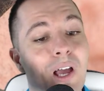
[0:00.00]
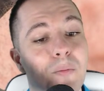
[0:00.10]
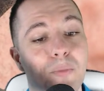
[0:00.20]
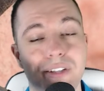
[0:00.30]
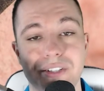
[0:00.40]

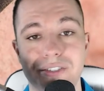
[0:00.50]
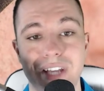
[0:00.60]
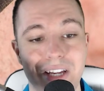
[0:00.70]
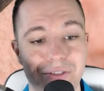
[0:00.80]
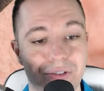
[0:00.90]

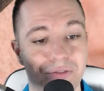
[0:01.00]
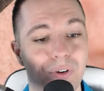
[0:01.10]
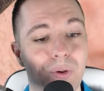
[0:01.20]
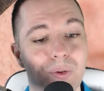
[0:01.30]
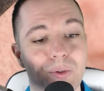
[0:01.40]
presentation
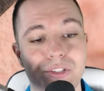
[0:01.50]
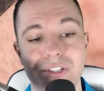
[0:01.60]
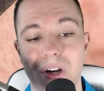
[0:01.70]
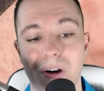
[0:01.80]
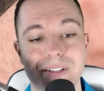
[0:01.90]
folders,
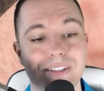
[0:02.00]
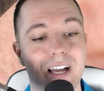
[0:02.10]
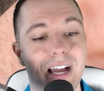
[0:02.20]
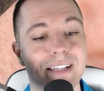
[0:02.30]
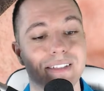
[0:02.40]
yard
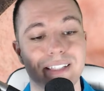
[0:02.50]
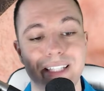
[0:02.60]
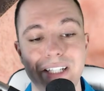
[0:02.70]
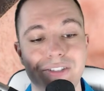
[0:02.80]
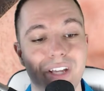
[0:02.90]
signs,
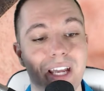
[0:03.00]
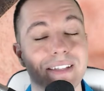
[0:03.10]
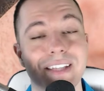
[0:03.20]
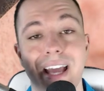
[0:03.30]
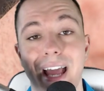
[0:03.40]
keychains,
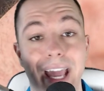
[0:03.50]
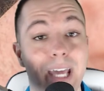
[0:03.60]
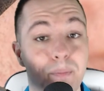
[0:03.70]
and